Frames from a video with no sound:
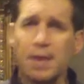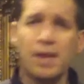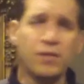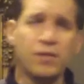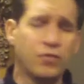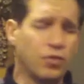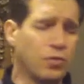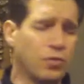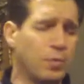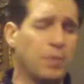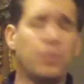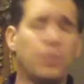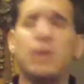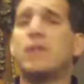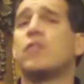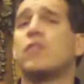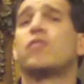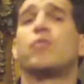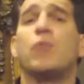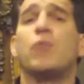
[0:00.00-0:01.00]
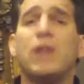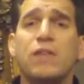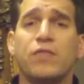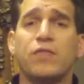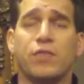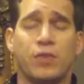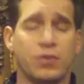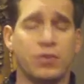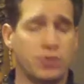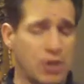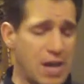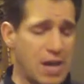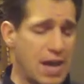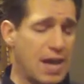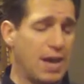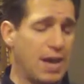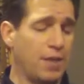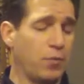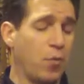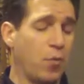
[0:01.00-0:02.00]
you read this research
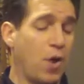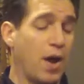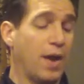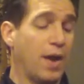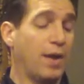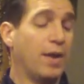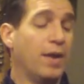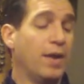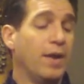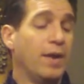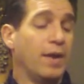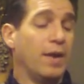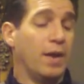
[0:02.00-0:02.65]
on what?